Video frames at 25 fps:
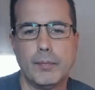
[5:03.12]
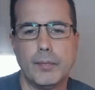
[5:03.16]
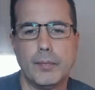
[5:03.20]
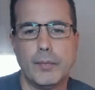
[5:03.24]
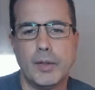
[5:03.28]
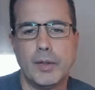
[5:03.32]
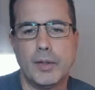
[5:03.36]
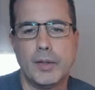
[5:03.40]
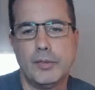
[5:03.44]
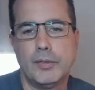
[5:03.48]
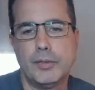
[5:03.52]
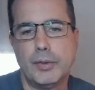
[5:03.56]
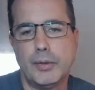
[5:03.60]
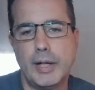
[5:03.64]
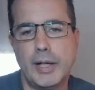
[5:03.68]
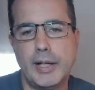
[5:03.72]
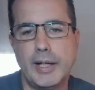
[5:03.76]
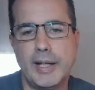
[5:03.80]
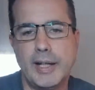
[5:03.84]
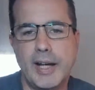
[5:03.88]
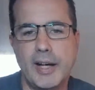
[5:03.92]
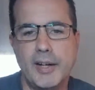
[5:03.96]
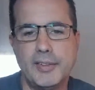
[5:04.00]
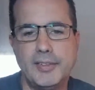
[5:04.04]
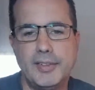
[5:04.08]
So right
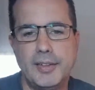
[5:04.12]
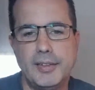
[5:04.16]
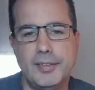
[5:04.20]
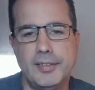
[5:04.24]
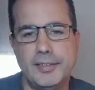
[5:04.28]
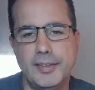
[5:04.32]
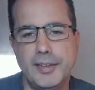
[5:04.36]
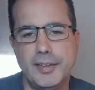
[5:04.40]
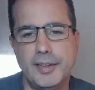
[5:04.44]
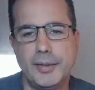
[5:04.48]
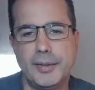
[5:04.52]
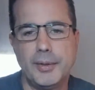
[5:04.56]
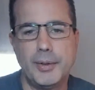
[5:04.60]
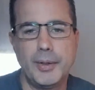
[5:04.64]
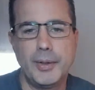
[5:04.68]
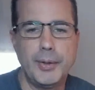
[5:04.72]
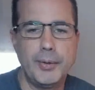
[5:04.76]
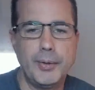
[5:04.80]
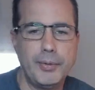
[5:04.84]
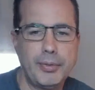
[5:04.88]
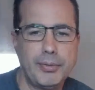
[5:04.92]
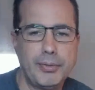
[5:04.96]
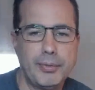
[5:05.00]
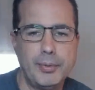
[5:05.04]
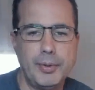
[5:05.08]
now it says zero,
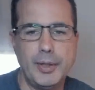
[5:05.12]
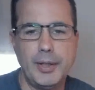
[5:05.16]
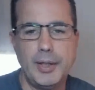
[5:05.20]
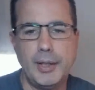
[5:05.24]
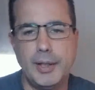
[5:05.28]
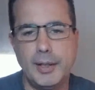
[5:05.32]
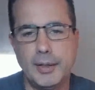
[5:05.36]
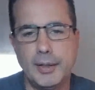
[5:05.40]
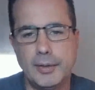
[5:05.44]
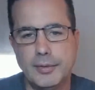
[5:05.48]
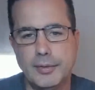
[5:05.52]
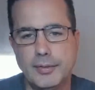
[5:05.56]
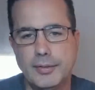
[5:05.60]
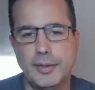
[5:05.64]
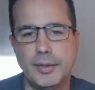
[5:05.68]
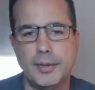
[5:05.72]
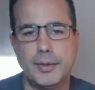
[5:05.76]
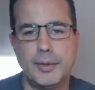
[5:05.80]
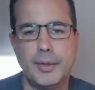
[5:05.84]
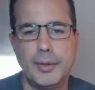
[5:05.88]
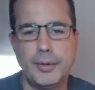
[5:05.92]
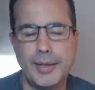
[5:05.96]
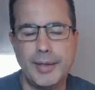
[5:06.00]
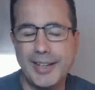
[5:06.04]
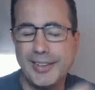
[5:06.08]
three, and
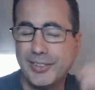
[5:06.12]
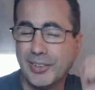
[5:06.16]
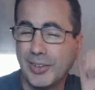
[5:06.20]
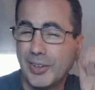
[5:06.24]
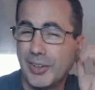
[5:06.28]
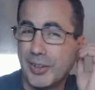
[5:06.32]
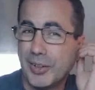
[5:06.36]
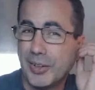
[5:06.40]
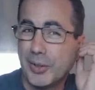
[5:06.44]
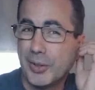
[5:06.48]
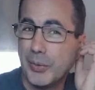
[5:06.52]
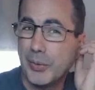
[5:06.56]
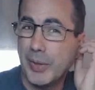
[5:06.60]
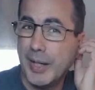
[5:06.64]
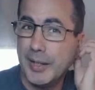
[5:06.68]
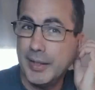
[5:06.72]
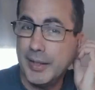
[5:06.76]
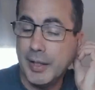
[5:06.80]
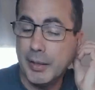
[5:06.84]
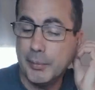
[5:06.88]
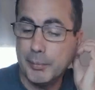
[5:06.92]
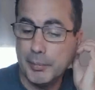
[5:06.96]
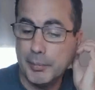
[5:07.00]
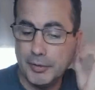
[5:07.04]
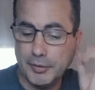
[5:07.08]
zero. Those aren't great
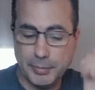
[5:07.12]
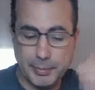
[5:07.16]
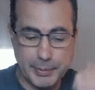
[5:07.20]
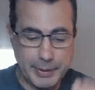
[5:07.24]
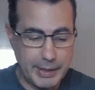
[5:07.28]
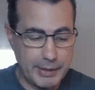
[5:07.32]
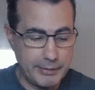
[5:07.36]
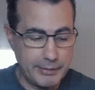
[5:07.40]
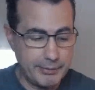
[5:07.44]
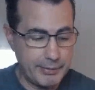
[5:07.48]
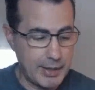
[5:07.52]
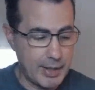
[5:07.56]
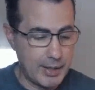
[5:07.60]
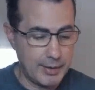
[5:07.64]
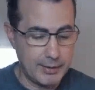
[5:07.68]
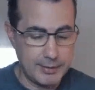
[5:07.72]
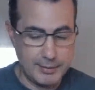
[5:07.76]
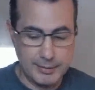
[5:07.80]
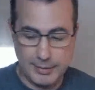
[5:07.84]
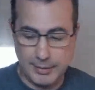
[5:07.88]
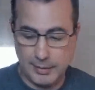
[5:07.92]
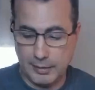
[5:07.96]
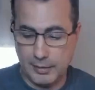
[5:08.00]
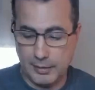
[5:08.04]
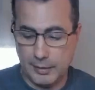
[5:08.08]
numbers, but I've got it
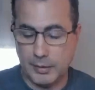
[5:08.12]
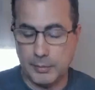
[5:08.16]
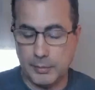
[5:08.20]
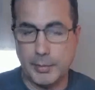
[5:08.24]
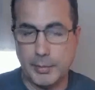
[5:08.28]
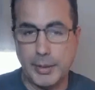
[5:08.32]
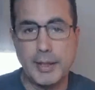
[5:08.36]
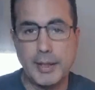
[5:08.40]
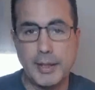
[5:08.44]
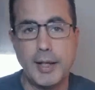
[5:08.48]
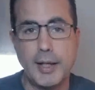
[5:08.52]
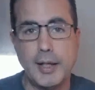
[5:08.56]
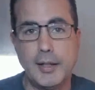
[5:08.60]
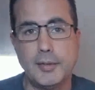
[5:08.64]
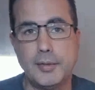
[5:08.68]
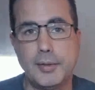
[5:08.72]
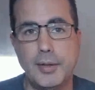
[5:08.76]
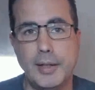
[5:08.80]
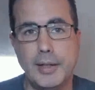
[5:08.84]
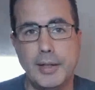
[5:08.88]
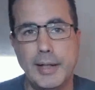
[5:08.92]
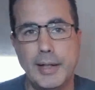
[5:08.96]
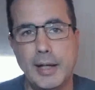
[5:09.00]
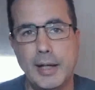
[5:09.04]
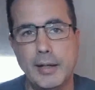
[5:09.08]
sitting on my case
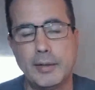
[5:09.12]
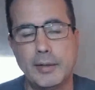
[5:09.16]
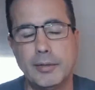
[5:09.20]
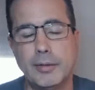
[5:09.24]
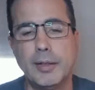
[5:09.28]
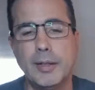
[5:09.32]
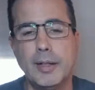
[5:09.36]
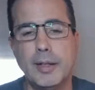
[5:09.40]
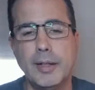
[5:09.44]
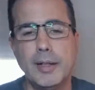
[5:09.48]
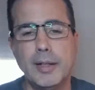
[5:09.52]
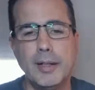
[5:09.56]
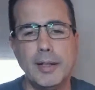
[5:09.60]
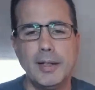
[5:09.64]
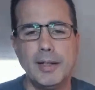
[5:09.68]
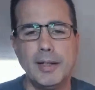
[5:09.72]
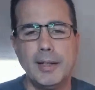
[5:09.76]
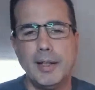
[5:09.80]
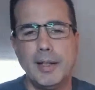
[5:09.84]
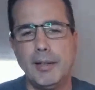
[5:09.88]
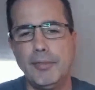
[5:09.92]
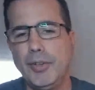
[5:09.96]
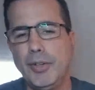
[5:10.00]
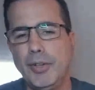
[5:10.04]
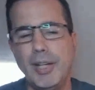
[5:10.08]
right now.
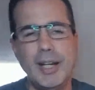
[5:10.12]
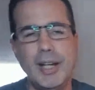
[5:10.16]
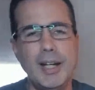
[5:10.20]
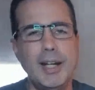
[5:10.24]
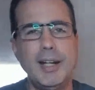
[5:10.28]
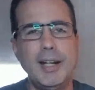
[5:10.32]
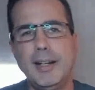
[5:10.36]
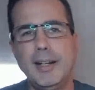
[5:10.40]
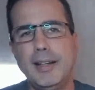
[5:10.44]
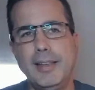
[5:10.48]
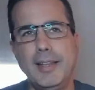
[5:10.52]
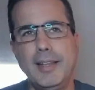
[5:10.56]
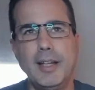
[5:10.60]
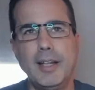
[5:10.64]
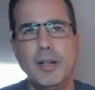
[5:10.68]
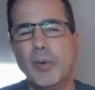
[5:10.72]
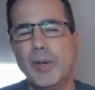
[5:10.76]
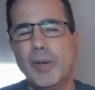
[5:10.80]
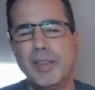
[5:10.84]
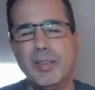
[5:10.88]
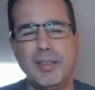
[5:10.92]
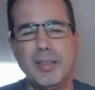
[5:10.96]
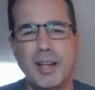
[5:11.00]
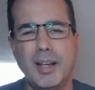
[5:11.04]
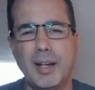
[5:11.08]
If you get anything
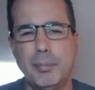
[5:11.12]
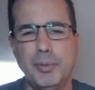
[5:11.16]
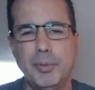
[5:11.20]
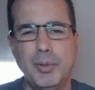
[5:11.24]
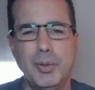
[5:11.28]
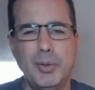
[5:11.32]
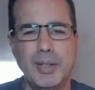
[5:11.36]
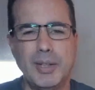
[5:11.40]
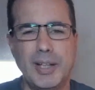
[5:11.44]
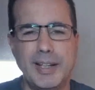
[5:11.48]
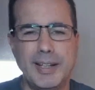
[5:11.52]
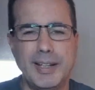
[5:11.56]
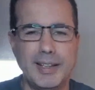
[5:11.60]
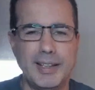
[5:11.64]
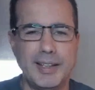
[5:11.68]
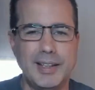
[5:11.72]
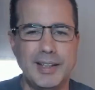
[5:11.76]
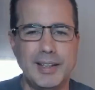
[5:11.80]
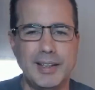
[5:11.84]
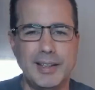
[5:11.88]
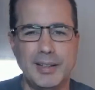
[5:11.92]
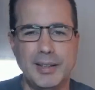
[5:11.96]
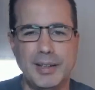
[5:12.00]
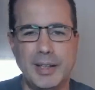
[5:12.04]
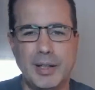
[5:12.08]
with up to like
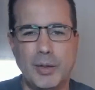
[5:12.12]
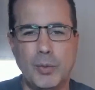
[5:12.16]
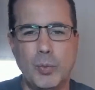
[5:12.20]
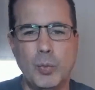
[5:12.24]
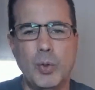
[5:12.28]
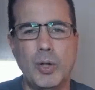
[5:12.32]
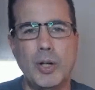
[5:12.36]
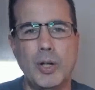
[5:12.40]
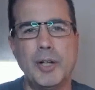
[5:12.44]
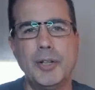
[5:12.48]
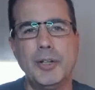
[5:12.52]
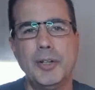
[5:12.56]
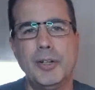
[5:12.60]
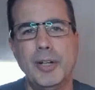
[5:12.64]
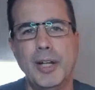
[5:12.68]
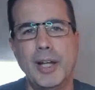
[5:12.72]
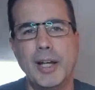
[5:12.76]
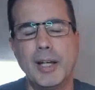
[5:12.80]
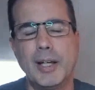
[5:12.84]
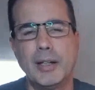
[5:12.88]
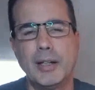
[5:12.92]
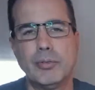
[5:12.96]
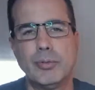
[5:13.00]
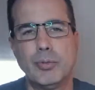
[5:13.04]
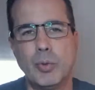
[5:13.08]
a, a one or
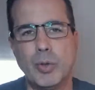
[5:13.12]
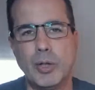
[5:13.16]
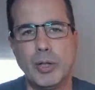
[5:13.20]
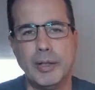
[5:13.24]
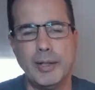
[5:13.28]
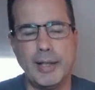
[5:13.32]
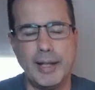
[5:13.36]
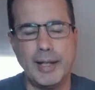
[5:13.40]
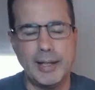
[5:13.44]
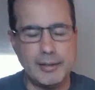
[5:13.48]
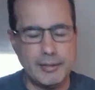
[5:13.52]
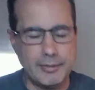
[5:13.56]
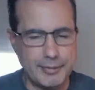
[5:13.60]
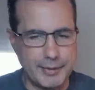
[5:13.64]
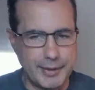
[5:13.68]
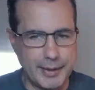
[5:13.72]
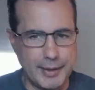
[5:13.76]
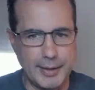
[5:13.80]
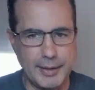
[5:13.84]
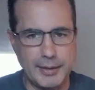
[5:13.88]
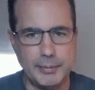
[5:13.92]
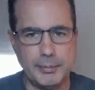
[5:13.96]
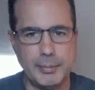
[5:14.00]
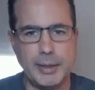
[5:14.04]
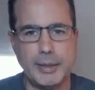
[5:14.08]
negative one, that's
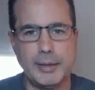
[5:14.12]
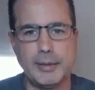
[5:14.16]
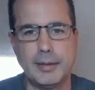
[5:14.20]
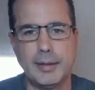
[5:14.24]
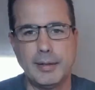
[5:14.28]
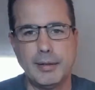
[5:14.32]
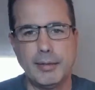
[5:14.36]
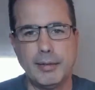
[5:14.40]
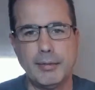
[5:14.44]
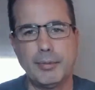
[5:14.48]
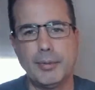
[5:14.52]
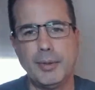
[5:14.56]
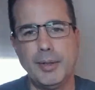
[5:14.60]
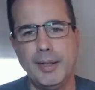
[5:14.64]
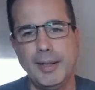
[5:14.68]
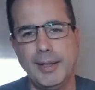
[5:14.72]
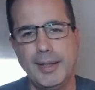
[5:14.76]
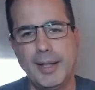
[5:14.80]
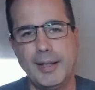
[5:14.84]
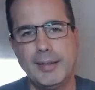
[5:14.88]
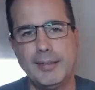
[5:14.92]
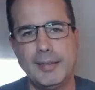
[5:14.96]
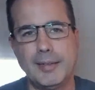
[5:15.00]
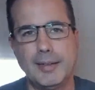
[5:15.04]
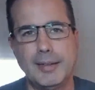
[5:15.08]
fine, but a three,
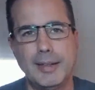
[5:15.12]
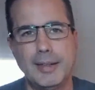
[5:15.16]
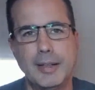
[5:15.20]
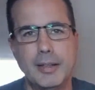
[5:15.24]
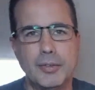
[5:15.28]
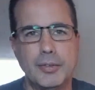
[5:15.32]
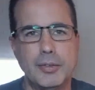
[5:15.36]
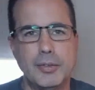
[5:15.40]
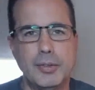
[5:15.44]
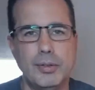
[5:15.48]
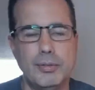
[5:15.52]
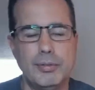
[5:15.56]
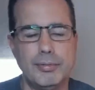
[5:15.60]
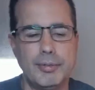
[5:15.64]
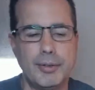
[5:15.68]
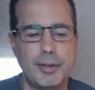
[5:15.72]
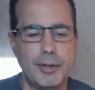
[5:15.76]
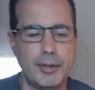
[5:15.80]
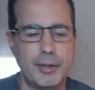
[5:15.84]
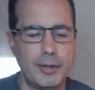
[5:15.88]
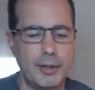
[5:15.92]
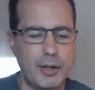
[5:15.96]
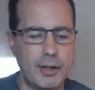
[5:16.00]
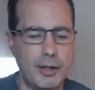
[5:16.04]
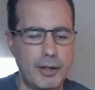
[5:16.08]
that's a little too
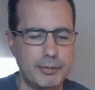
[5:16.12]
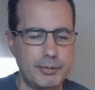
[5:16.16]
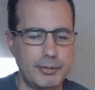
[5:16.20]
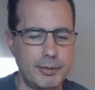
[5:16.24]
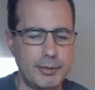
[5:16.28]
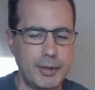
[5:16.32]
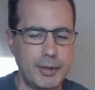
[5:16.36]
far off.